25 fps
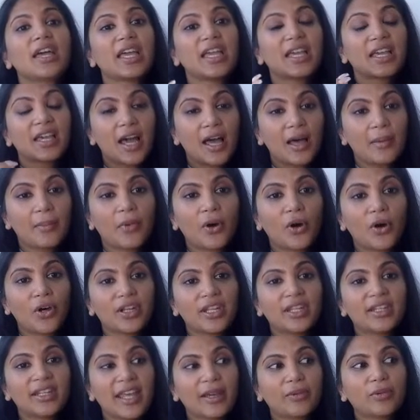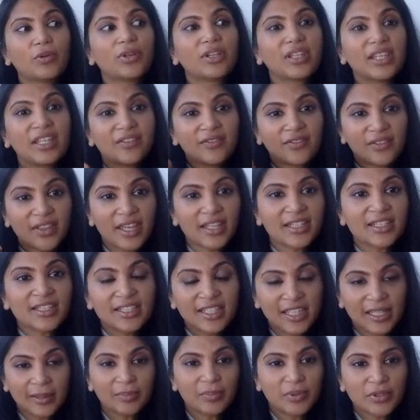come on and they will give their
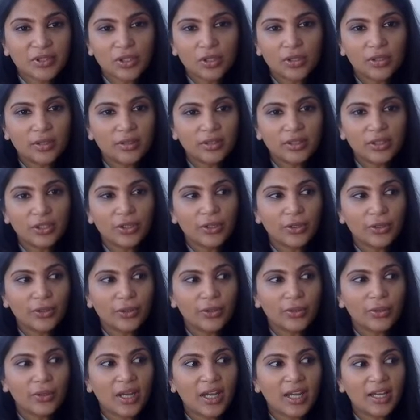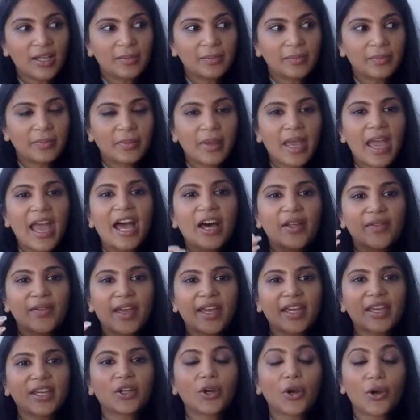tips on, how
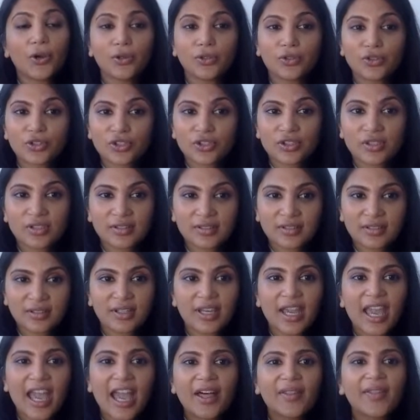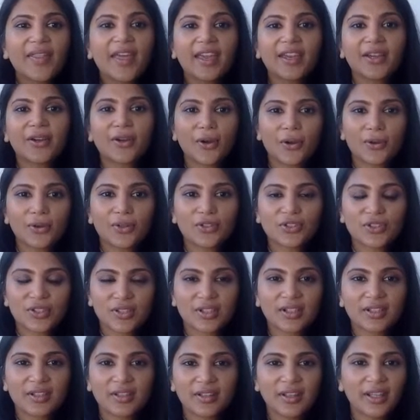they coach
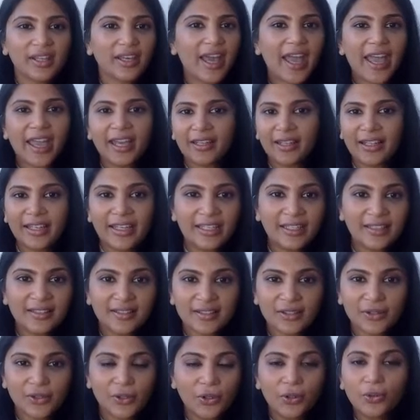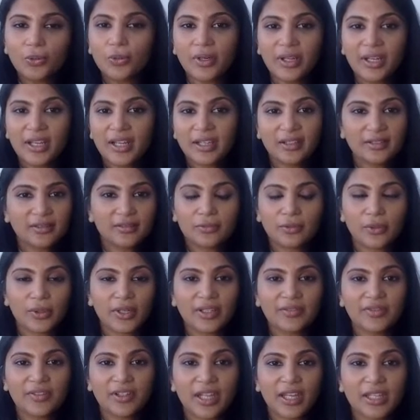the A-League or whatever
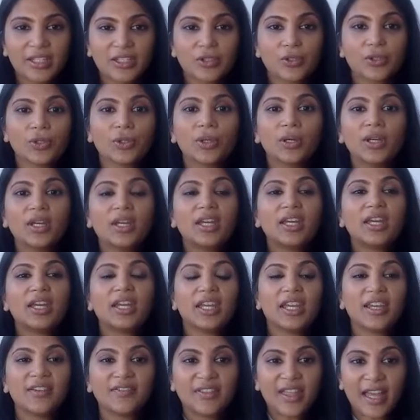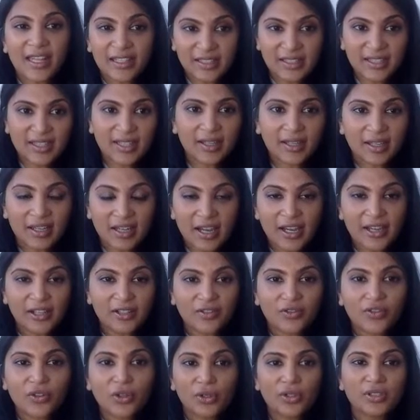you do. If that's the kind
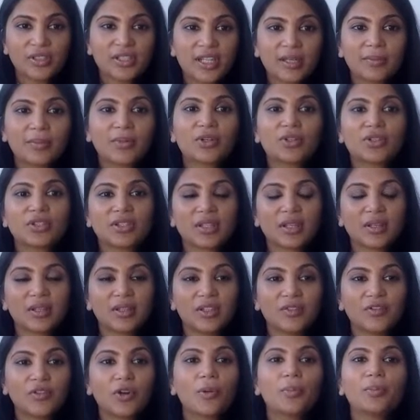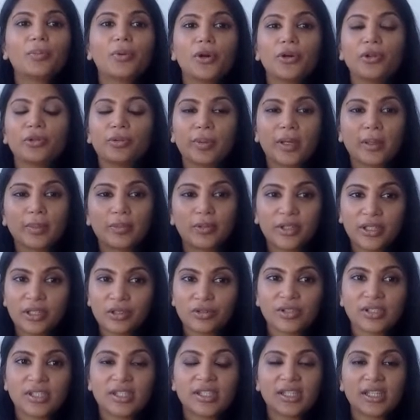of content, because you've got both people
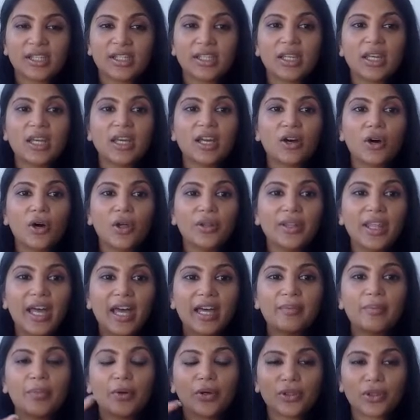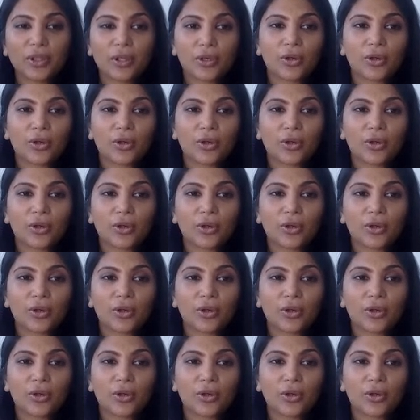interested on that, both the